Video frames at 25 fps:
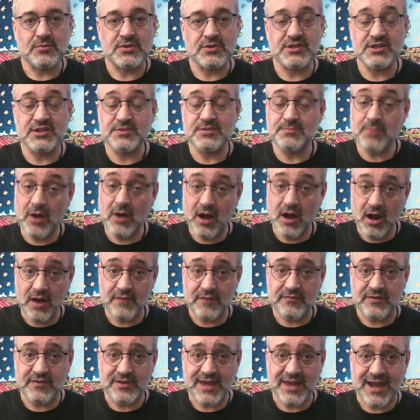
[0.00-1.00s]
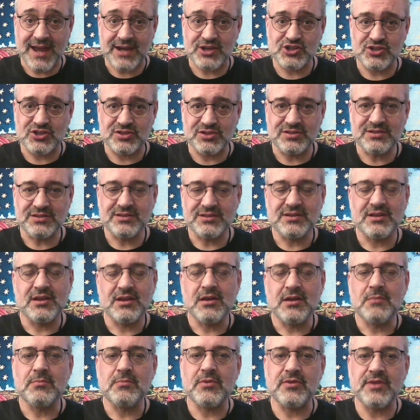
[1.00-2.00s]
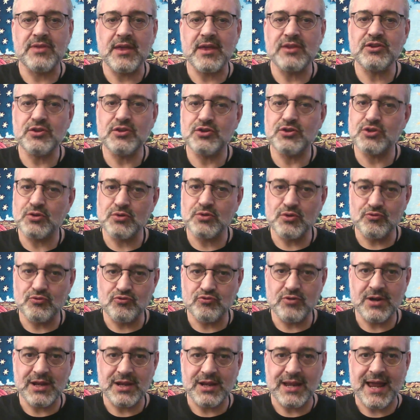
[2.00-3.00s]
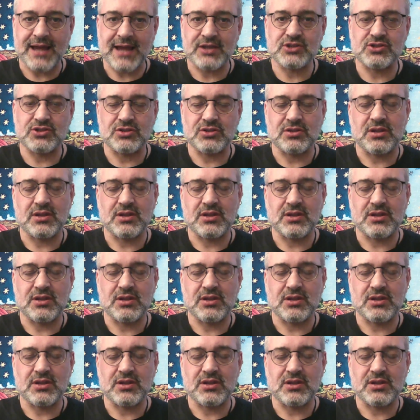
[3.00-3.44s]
is part of an action, but then you do the real action.